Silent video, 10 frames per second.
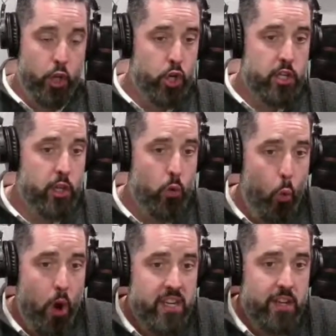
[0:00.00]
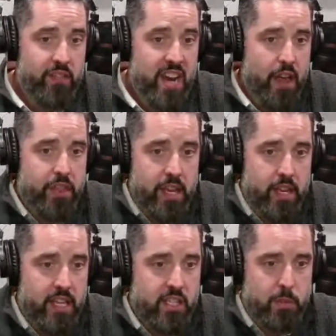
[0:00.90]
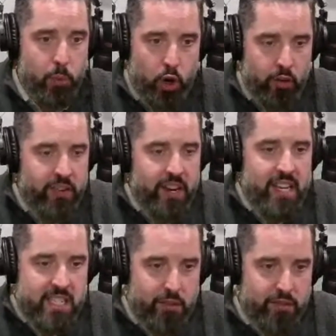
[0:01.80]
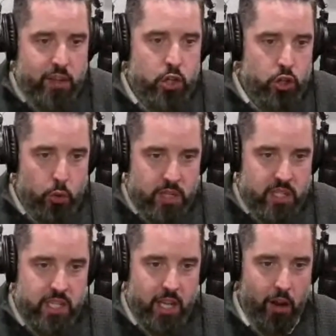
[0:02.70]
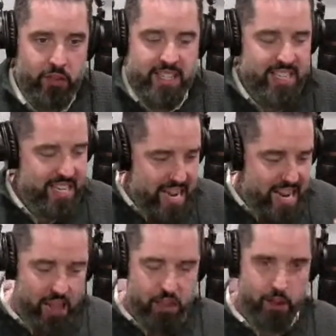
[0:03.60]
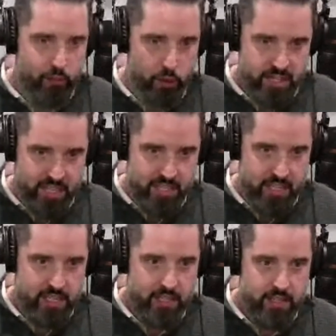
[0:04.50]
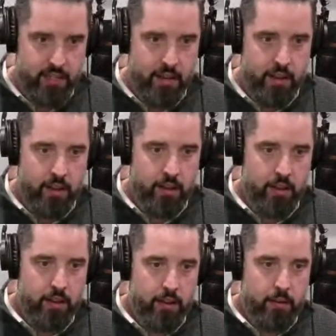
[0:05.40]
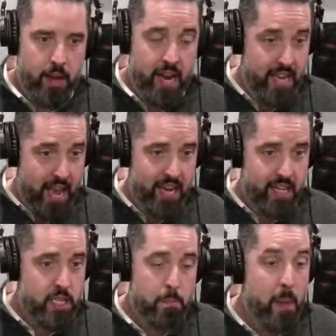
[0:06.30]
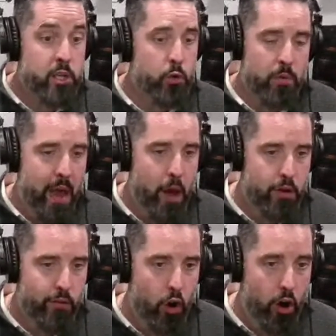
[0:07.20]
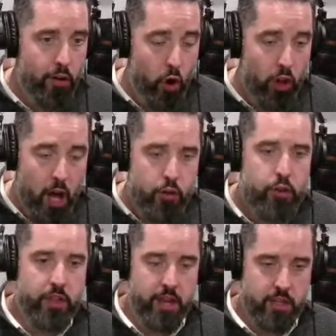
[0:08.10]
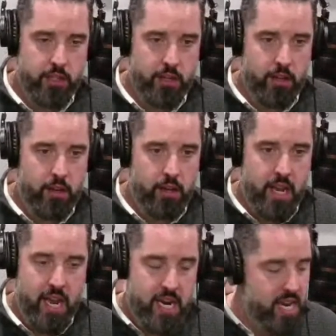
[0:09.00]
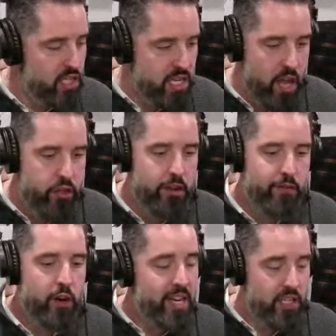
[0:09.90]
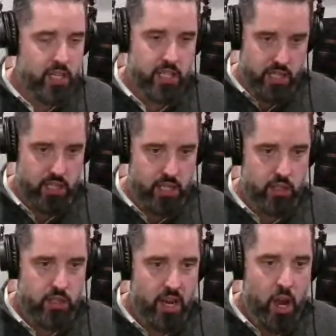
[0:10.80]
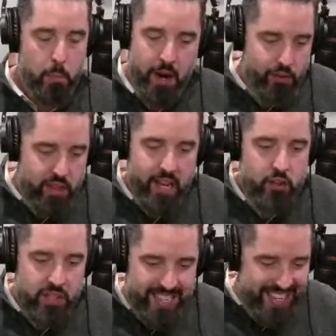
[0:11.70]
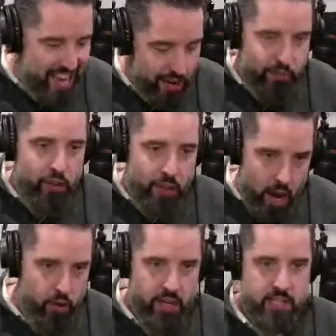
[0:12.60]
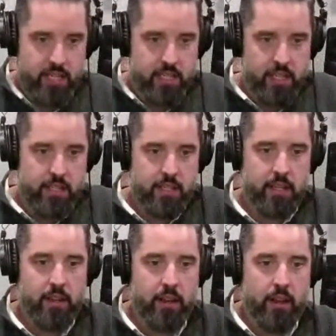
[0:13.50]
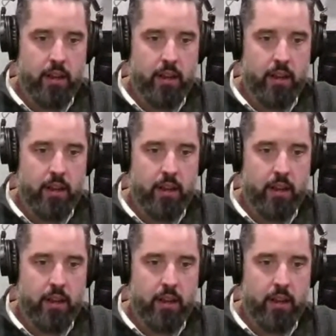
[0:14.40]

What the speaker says: The good is in want of nothing. It's perfectly sufficient to itself. It doesn't need anything for its existence. And yet it's the measure and bound of all other things. It needs nothing for its existence, but everything else needs it for their existence.